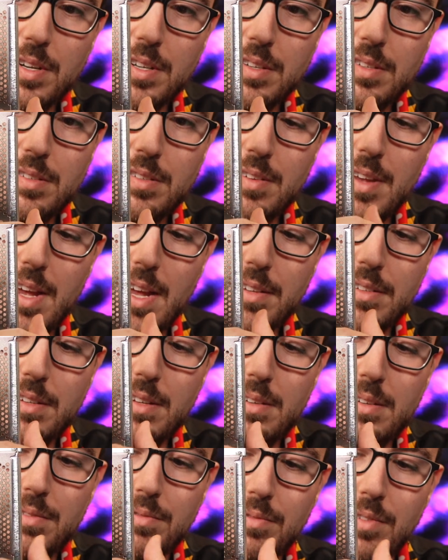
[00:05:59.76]
a slot
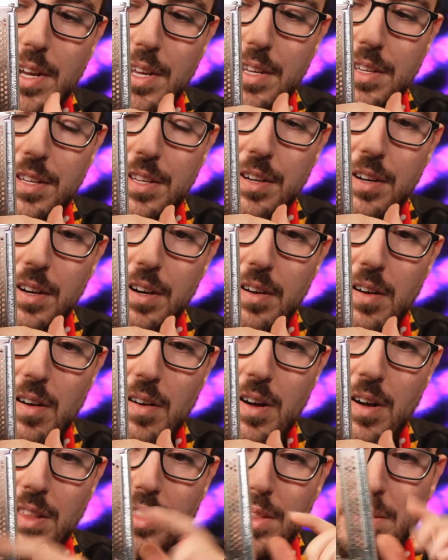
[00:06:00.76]
right here
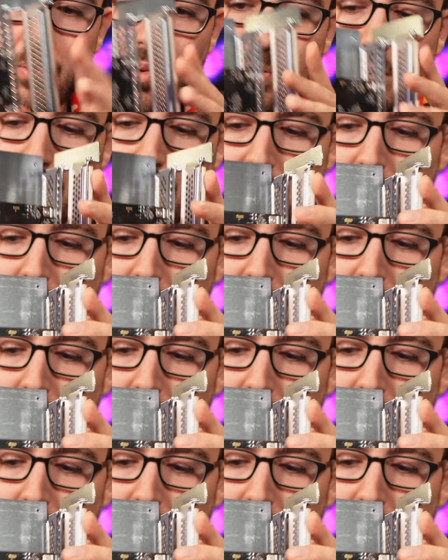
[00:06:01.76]
on the board